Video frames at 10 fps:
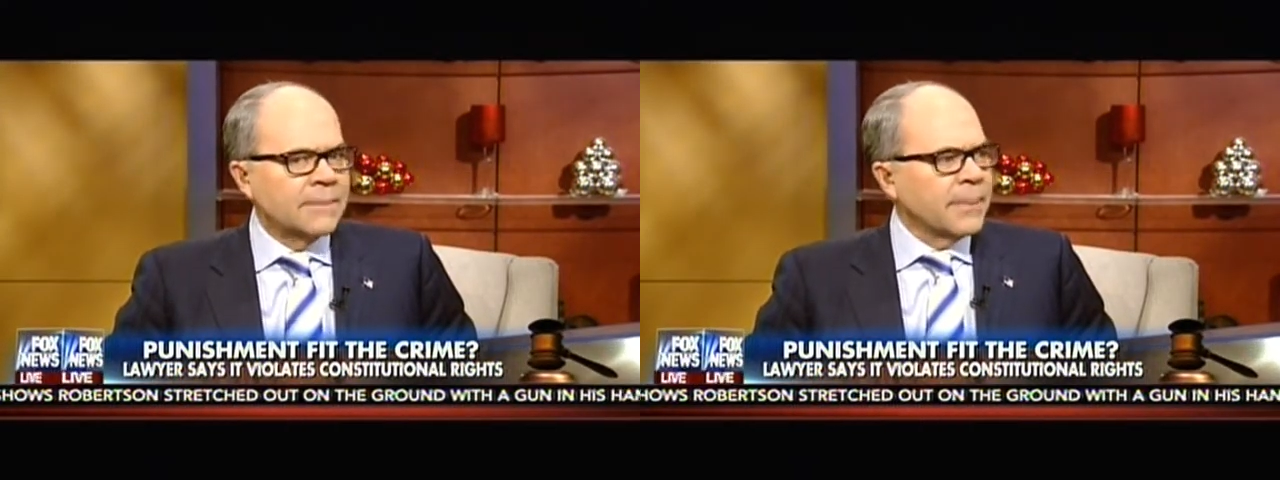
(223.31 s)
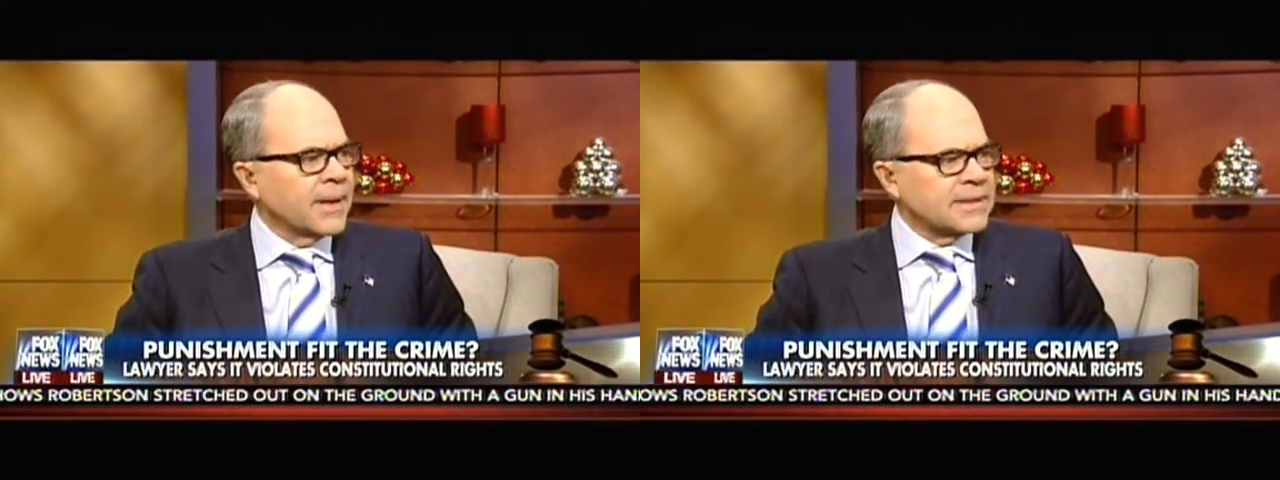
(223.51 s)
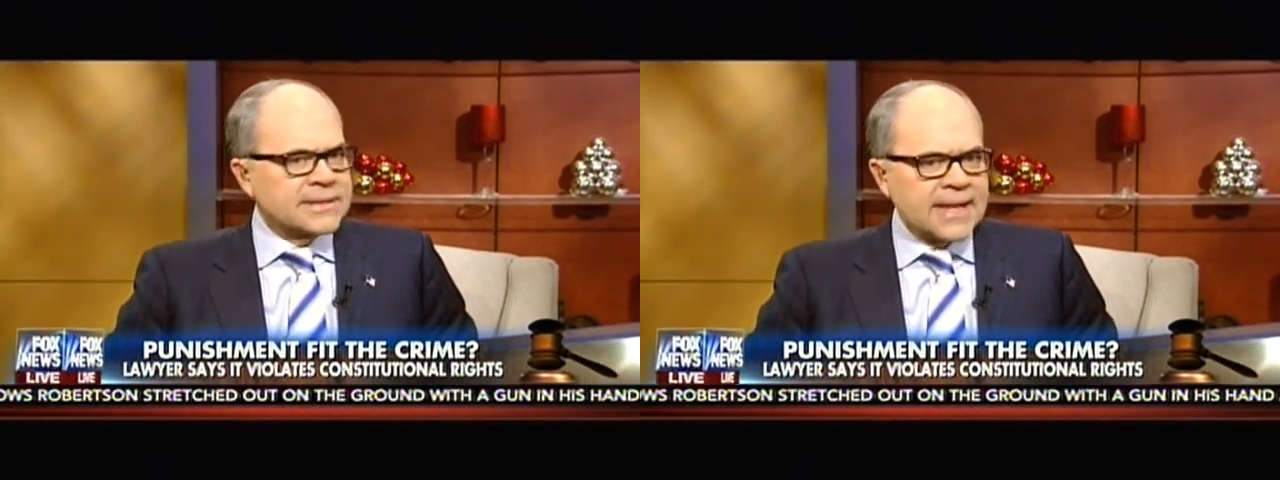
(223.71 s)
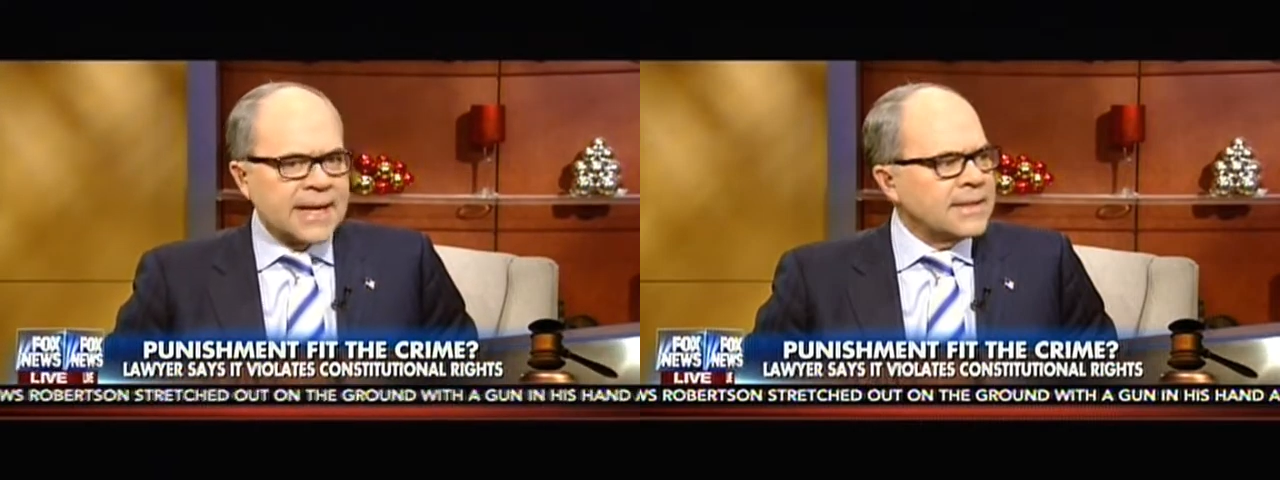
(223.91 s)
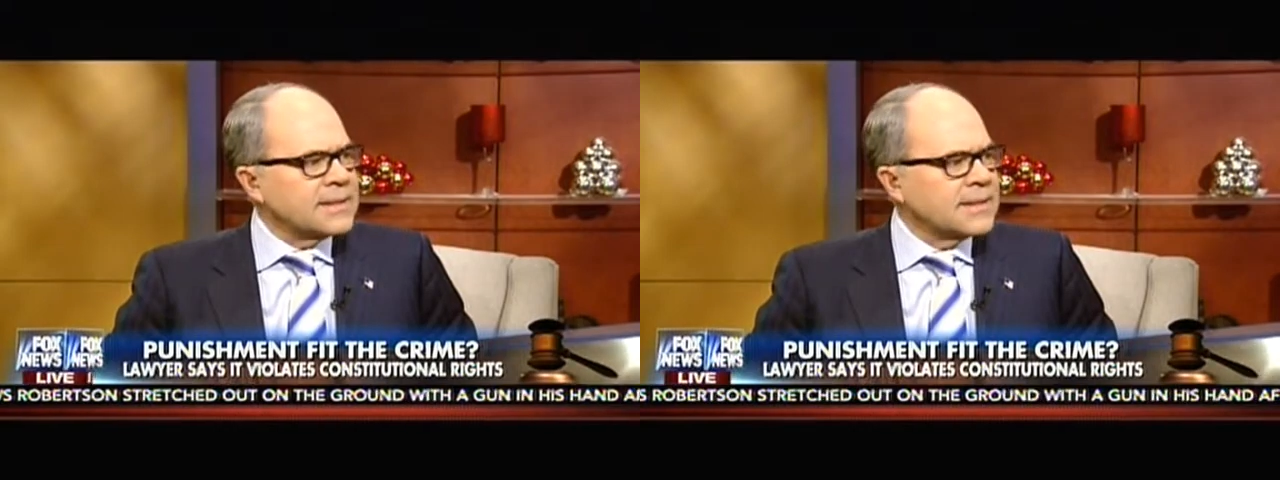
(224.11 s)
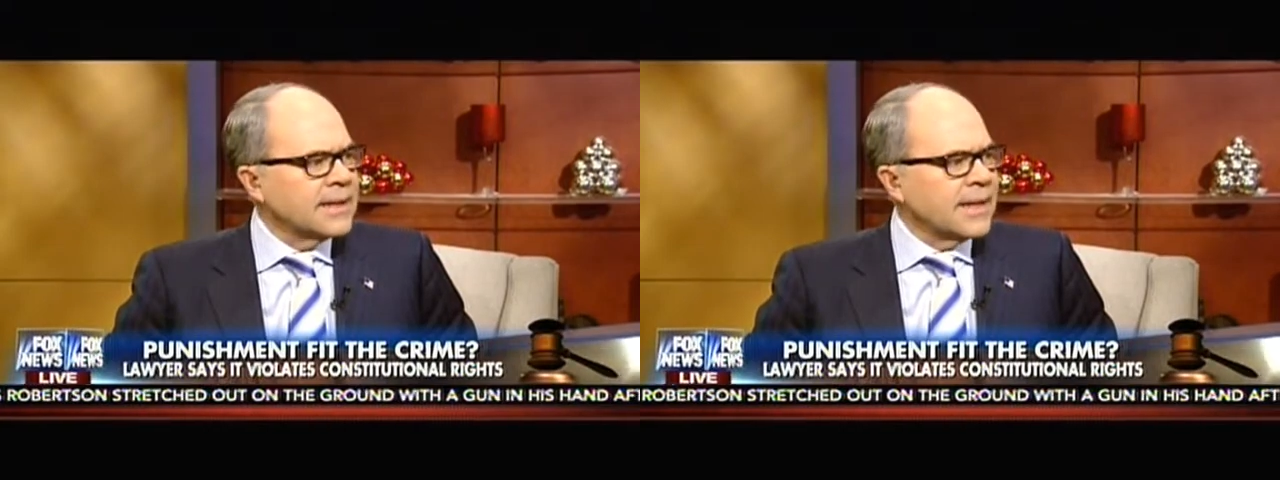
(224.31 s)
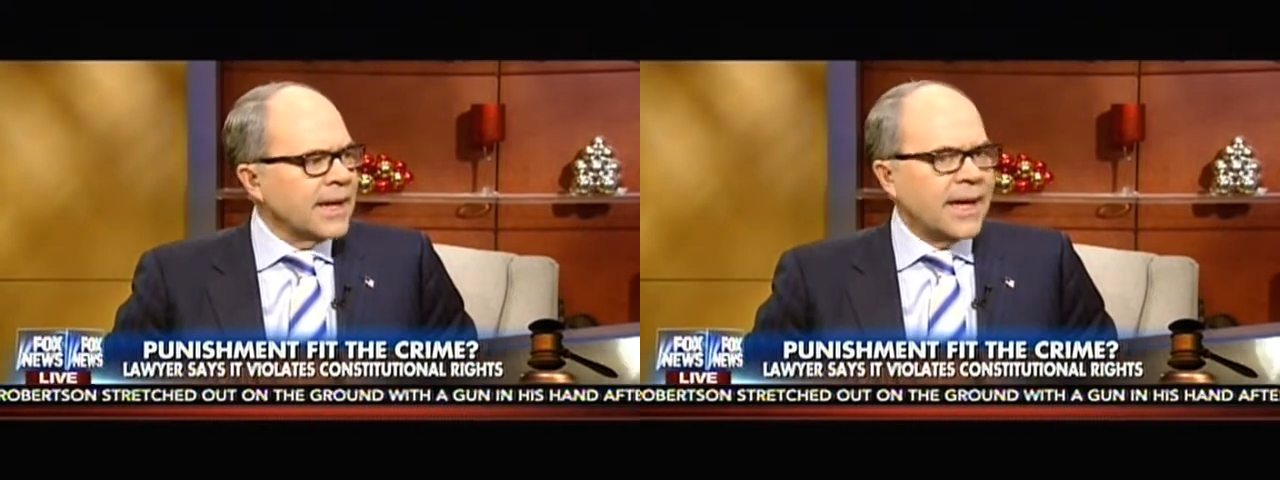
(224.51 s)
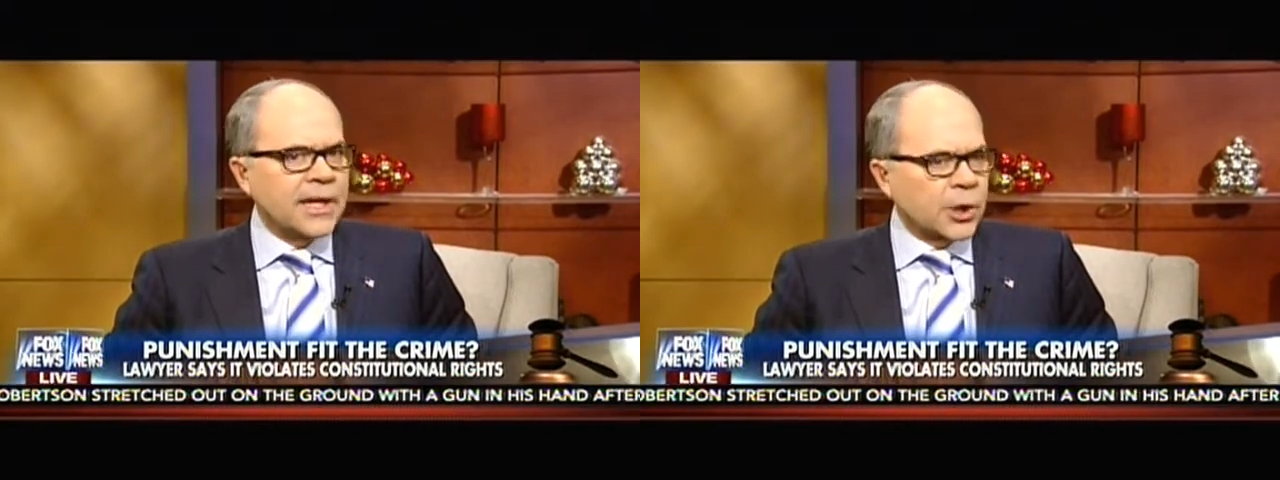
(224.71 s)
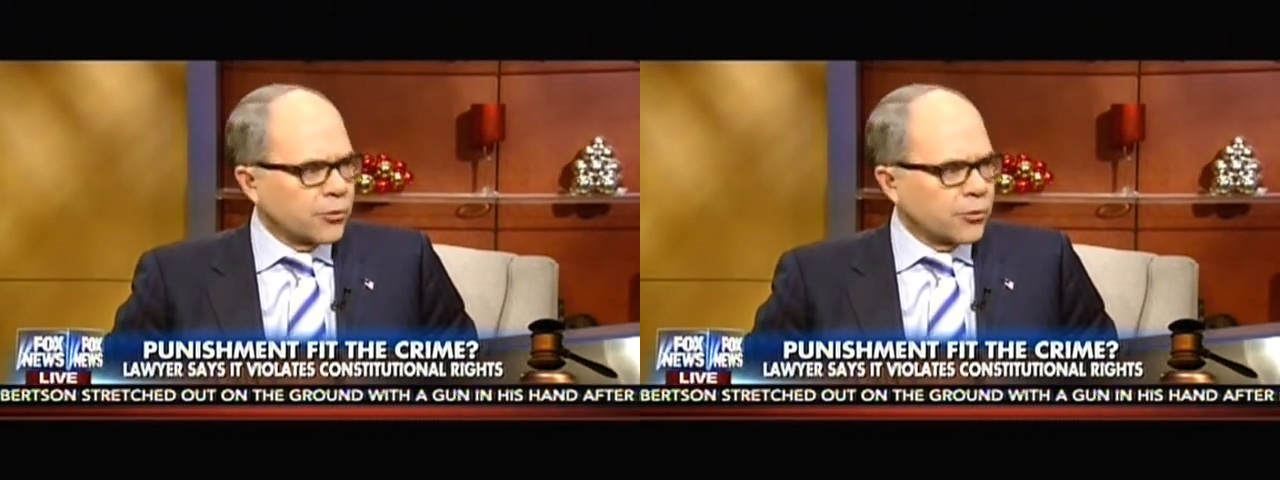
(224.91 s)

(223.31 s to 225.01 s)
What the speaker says: But a sentence in a